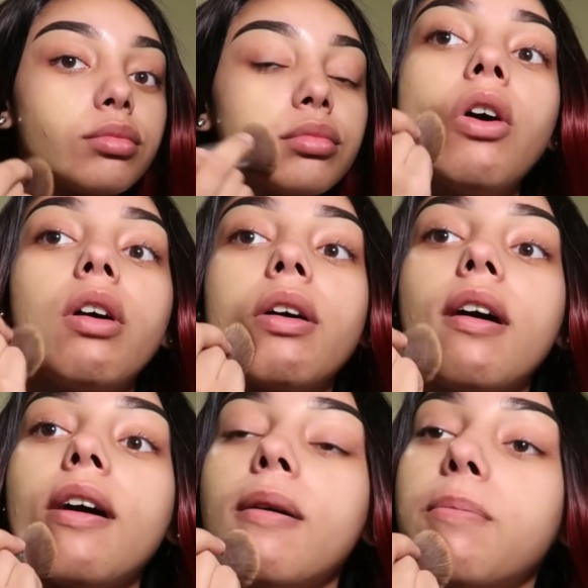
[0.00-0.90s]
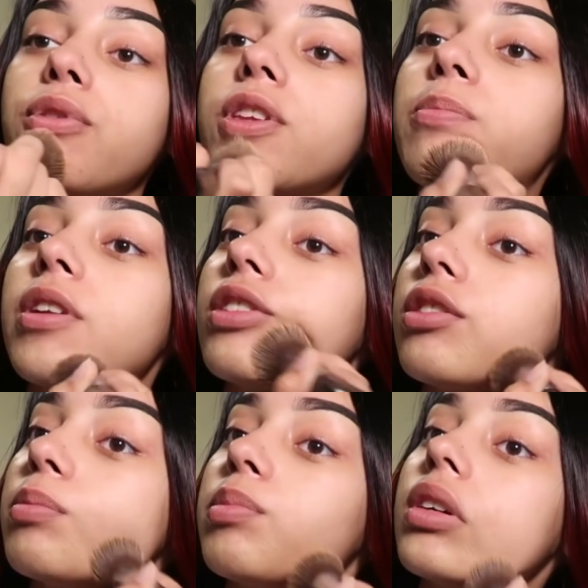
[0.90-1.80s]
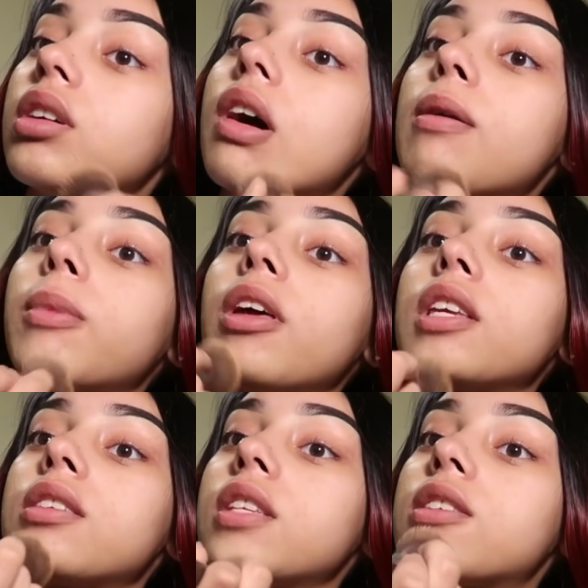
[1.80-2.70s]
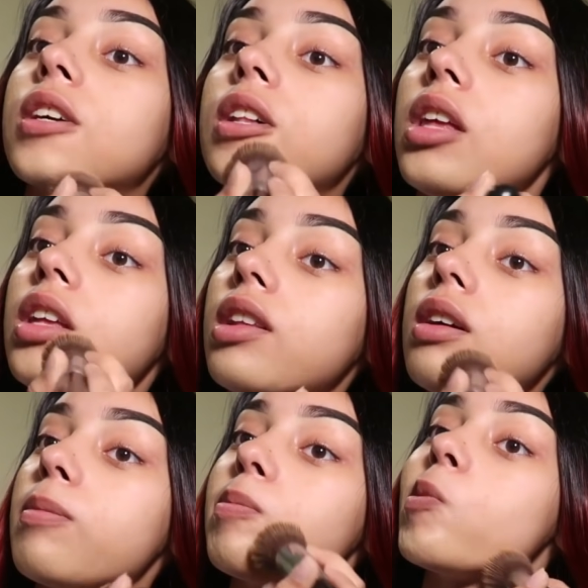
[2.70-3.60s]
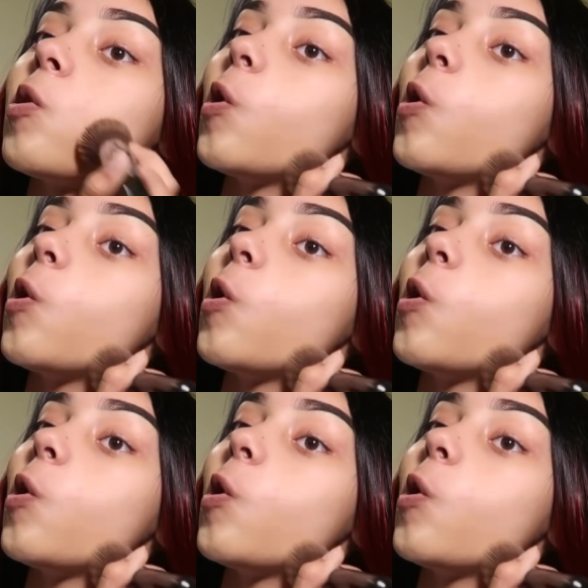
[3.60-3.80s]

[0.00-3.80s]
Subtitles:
Oh, a beauty blender, but I'm lazy to clean them,